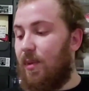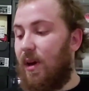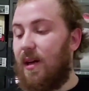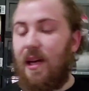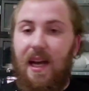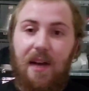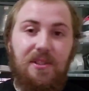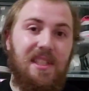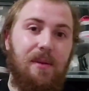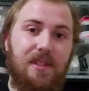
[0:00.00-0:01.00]
But I
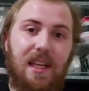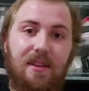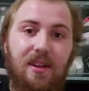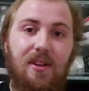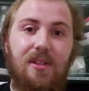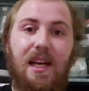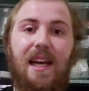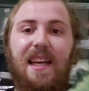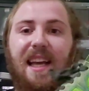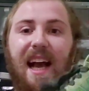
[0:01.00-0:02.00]
wasn't able to get those.
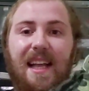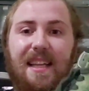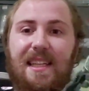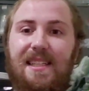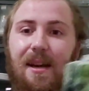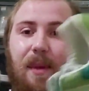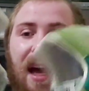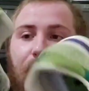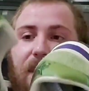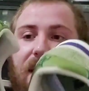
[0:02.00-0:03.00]
I got these. I'm
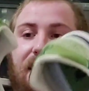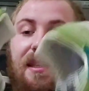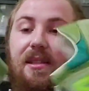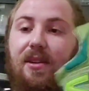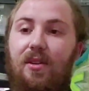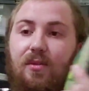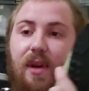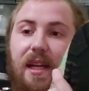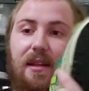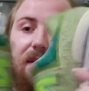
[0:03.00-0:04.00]
happy. These are
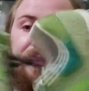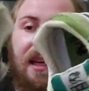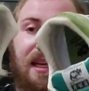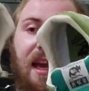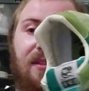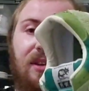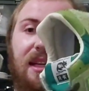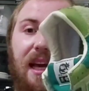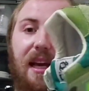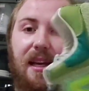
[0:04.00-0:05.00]
great, like,
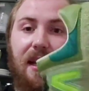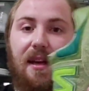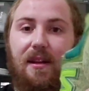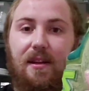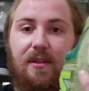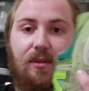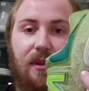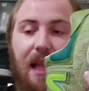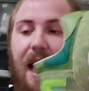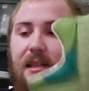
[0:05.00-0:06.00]
everyday, kind of
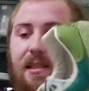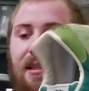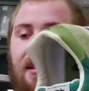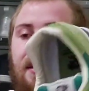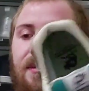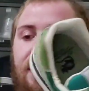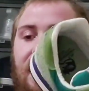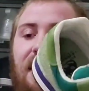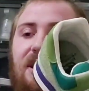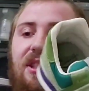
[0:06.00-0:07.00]
relaxing,
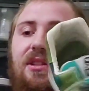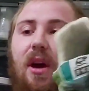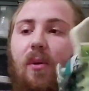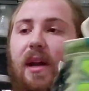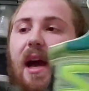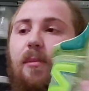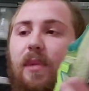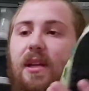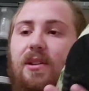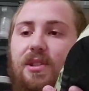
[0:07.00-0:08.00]
kind of just going out
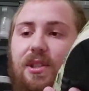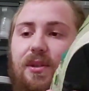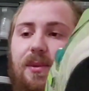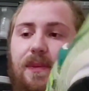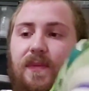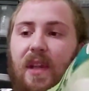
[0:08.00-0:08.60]
beater shoe.